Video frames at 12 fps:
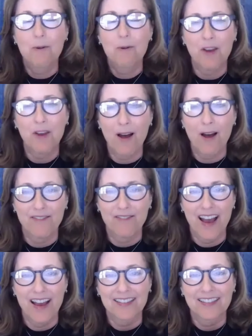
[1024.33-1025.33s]
with all of
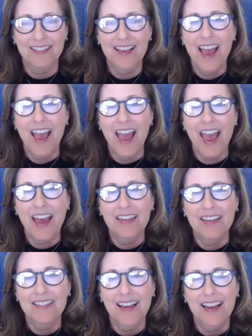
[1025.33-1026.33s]
us,
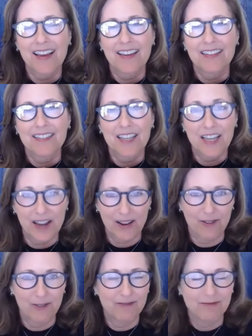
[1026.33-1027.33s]
and uh, to
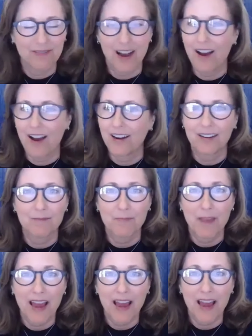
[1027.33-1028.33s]
you our
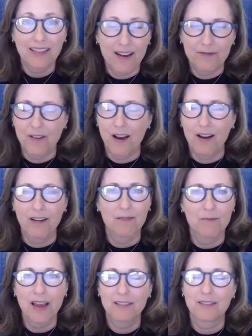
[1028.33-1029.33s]
mad love,
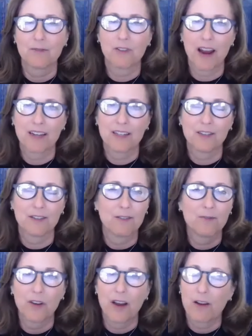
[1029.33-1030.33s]
our massive
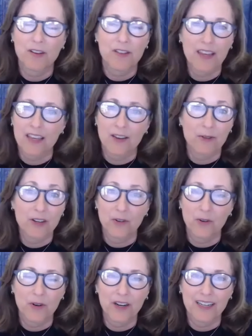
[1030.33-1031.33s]
gratitude for everything you and
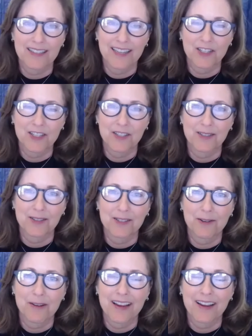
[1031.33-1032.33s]
your organizations are
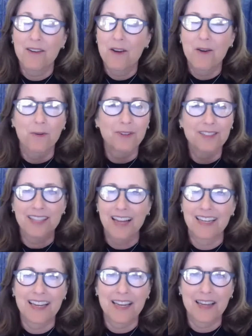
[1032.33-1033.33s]
doing. We're
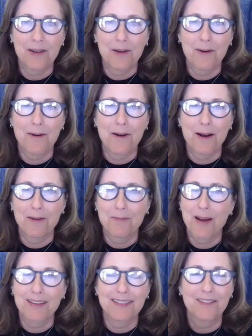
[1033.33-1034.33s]
sending you our
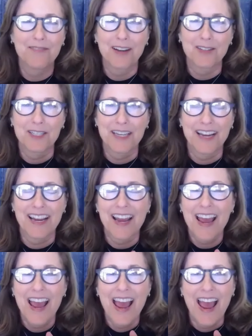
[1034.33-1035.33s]
positive energy
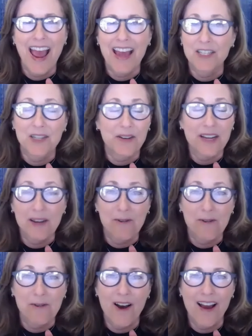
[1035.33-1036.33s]
and cheering you
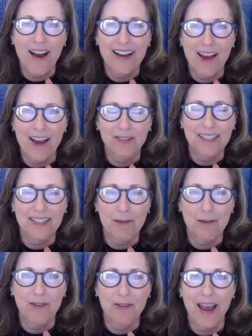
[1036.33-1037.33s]
on every
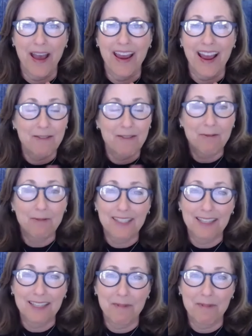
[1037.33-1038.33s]
step of the way. And we hope to
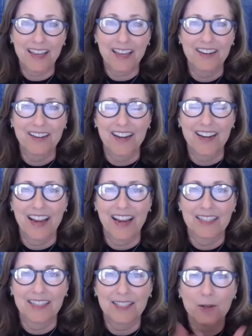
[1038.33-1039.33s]
see you back here
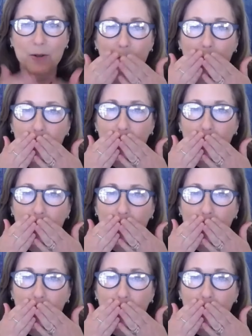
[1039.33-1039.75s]
again soon.